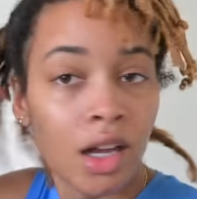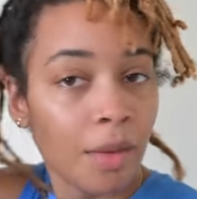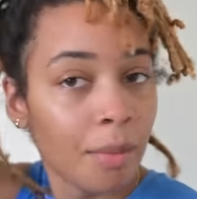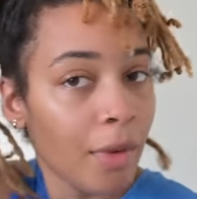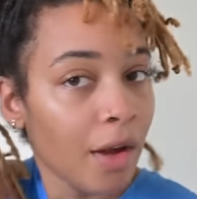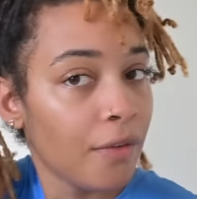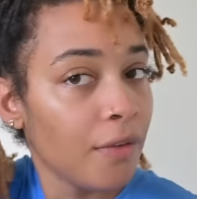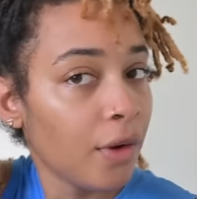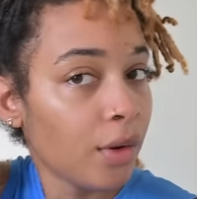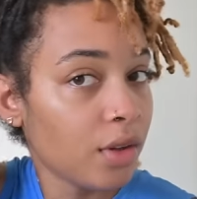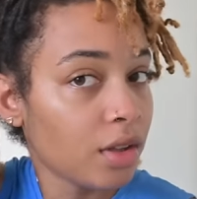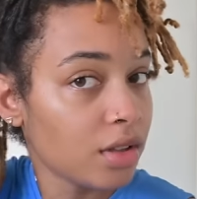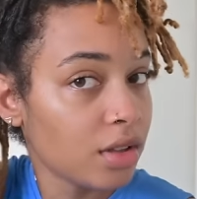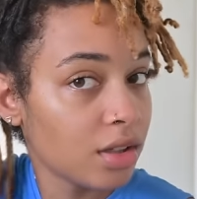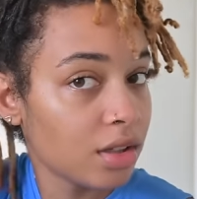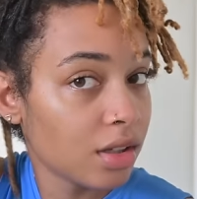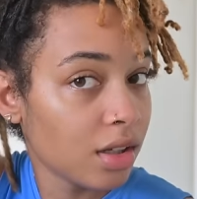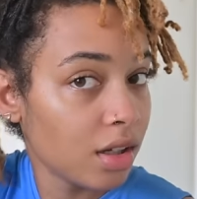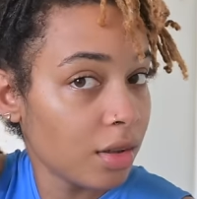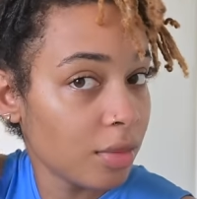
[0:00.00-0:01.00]
My focus
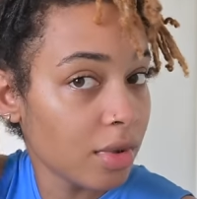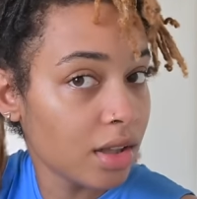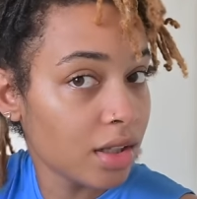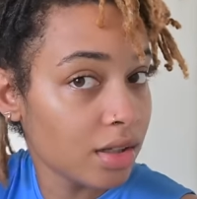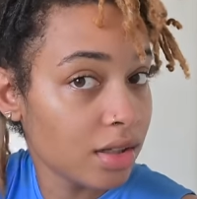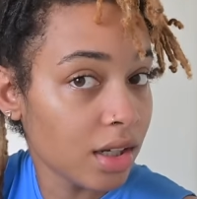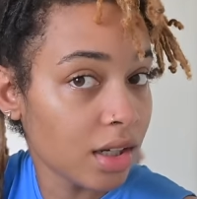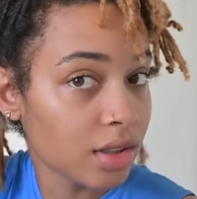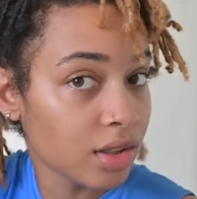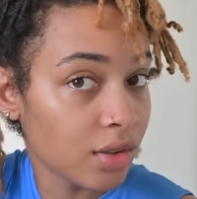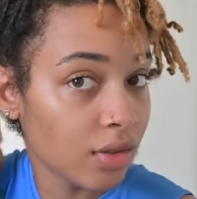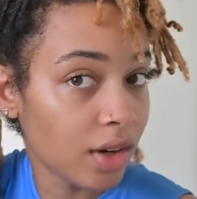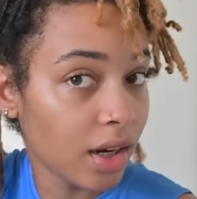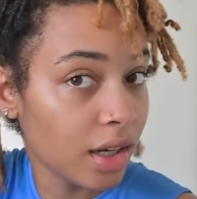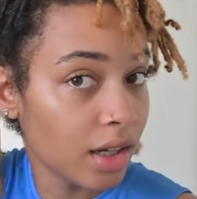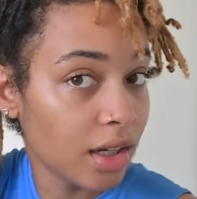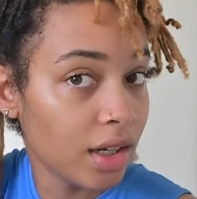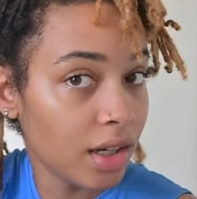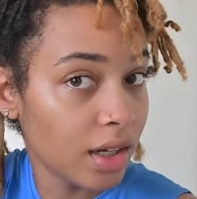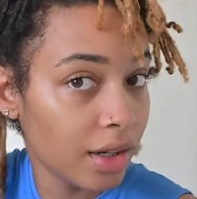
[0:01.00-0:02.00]
is gonna be this section
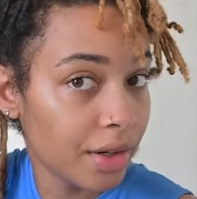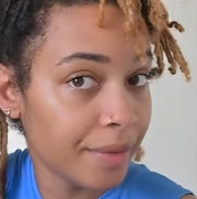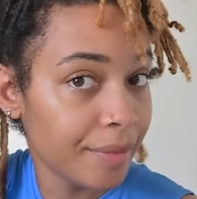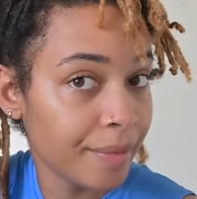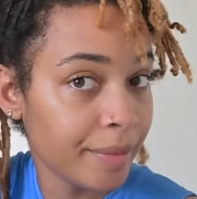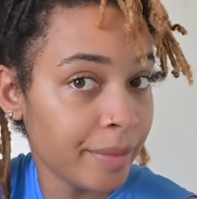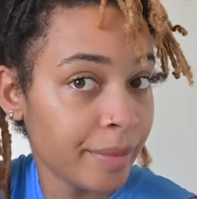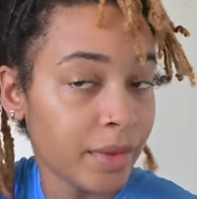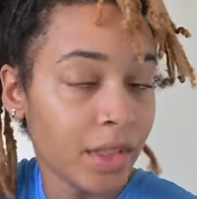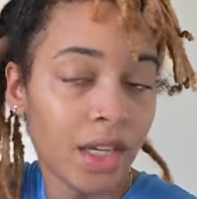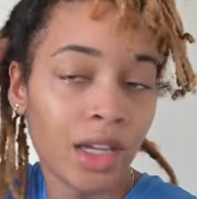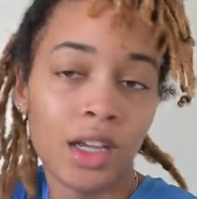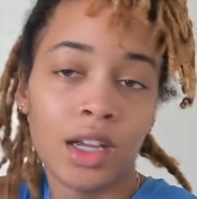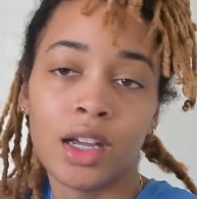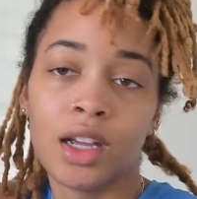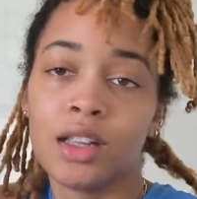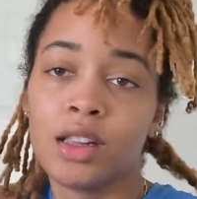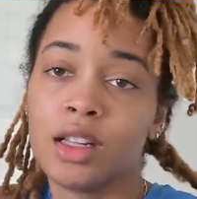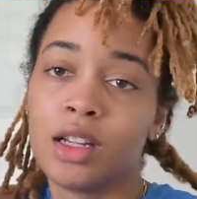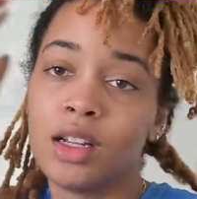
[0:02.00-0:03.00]
right here,
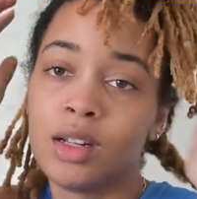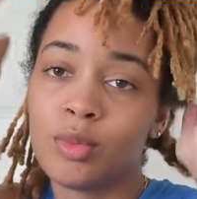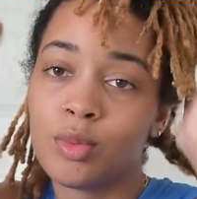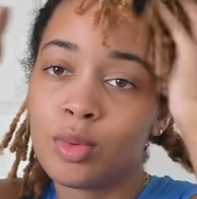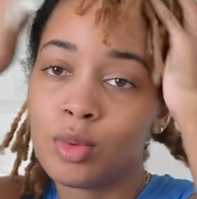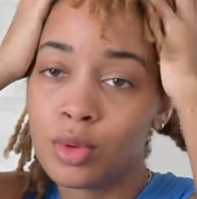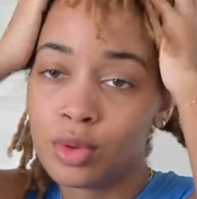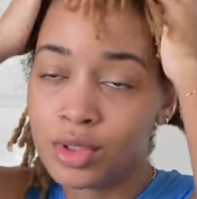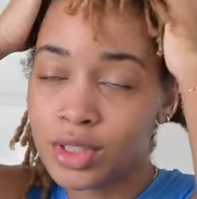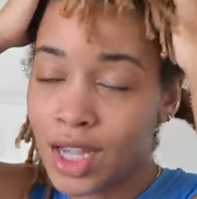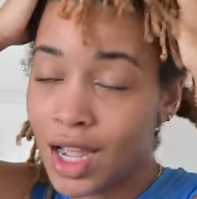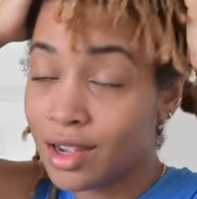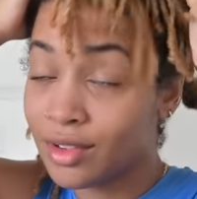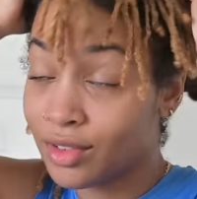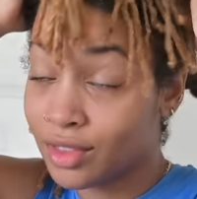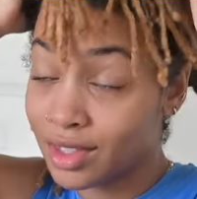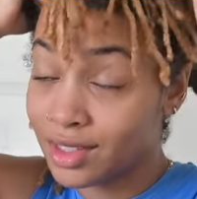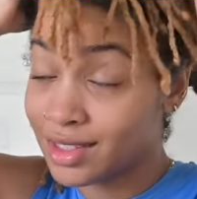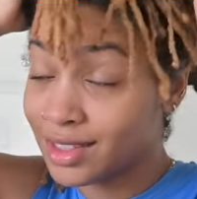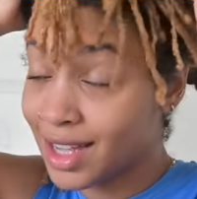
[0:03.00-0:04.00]
and then we'll
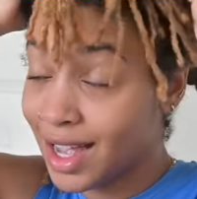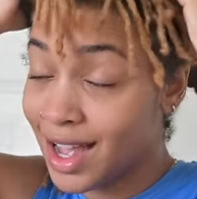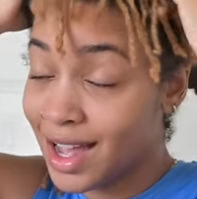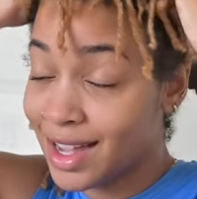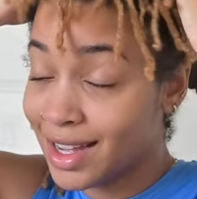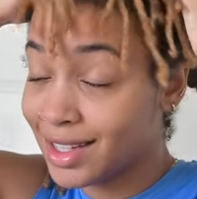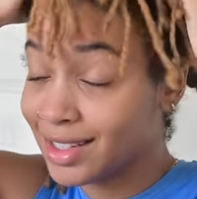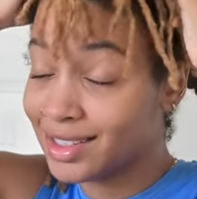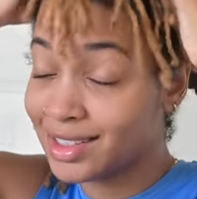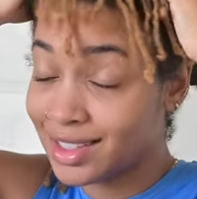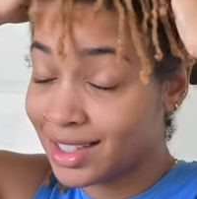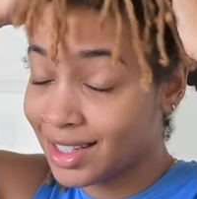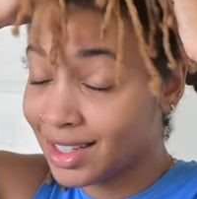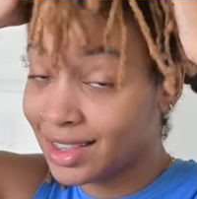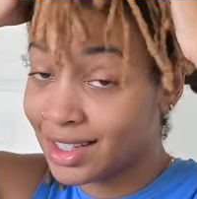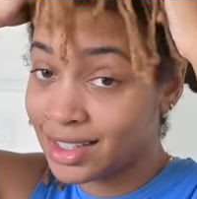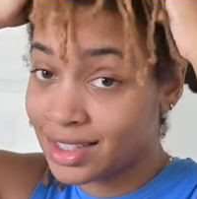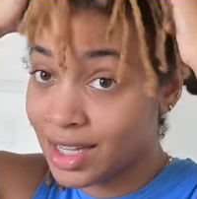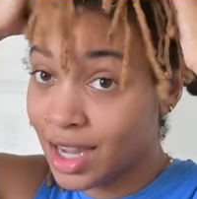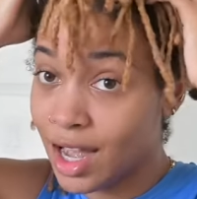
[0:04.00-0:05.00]
tackle the sides
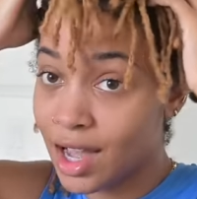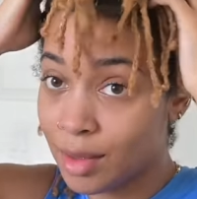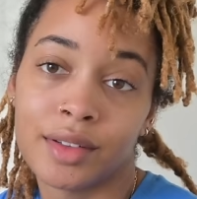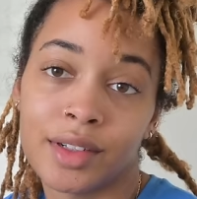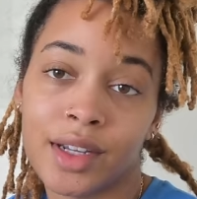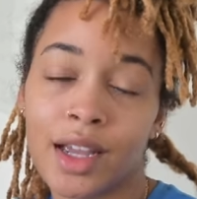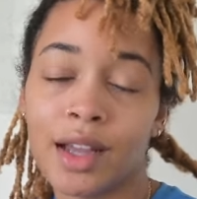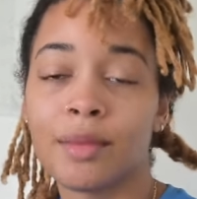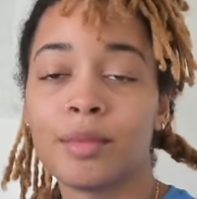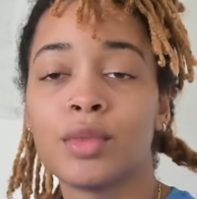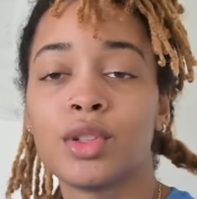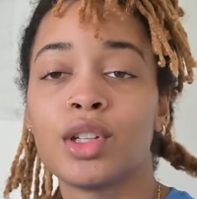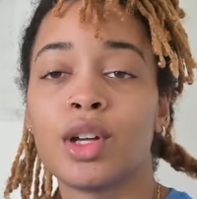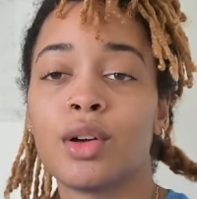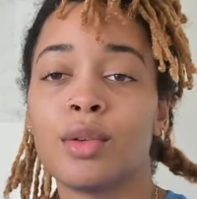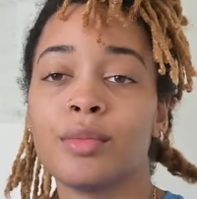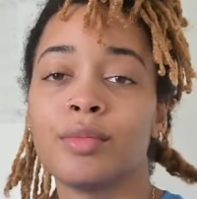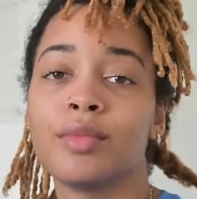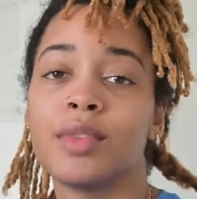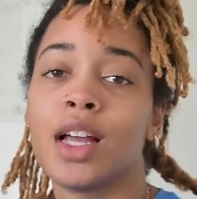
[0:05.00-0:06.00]
and the top. Yeah,
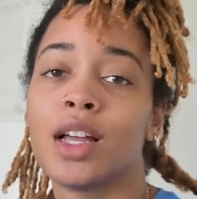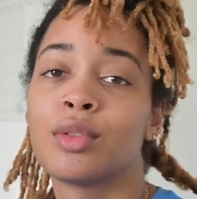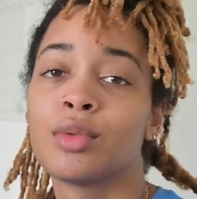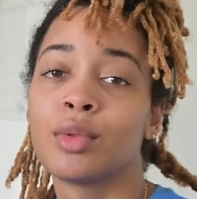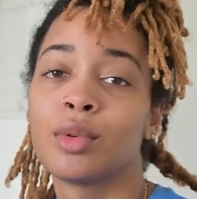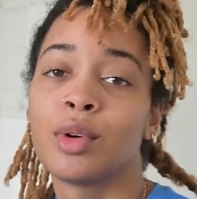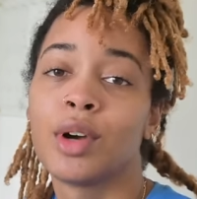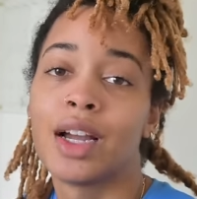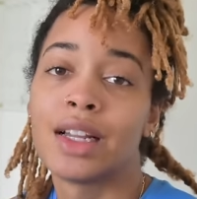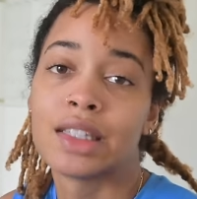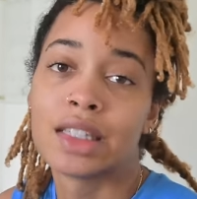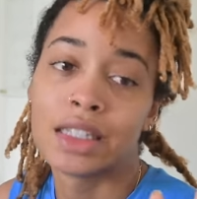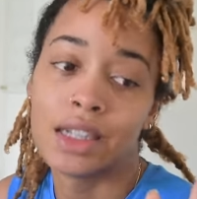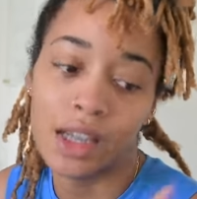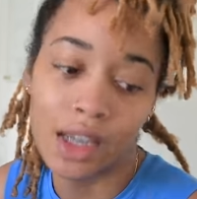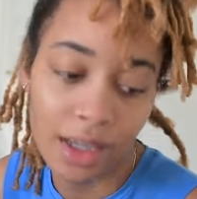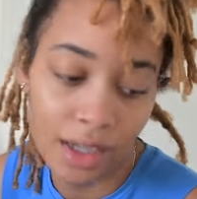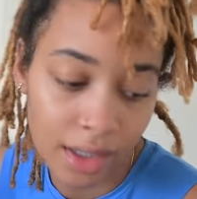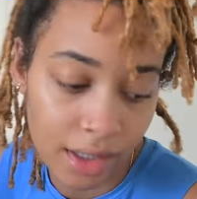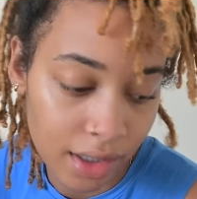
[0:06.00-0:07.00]
so that's where we're at
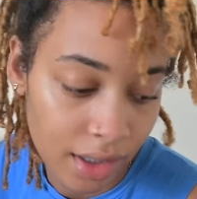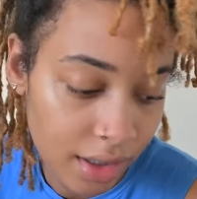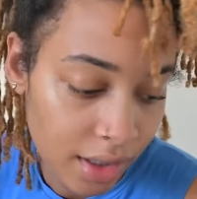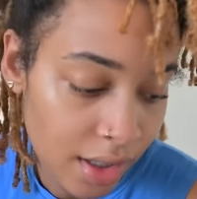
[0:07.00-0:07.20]
today.